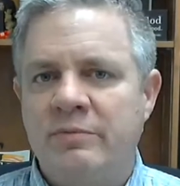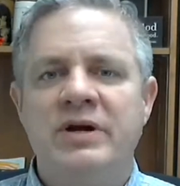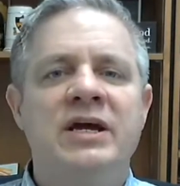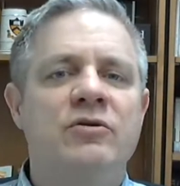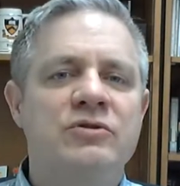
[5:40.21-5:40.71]
We
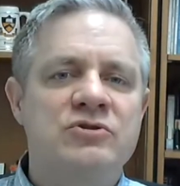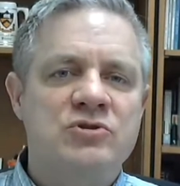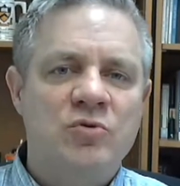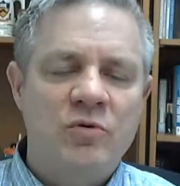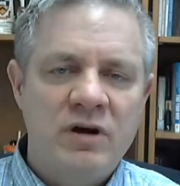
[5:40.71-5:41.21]
hear the
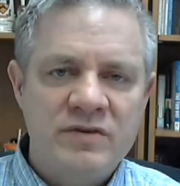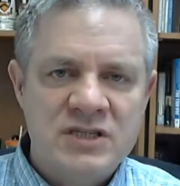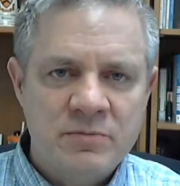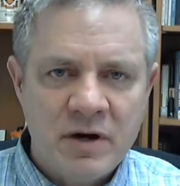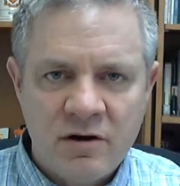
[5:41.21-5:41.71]
story of the
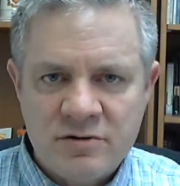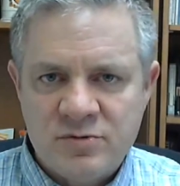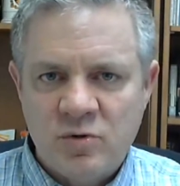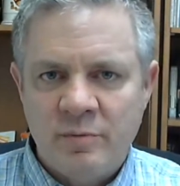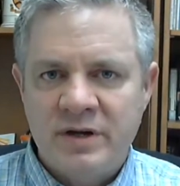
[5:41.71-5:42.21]

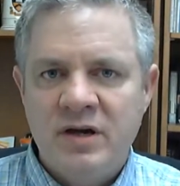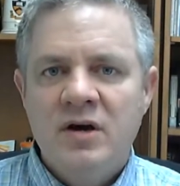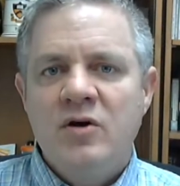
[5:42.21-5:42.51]
Samaritan woman.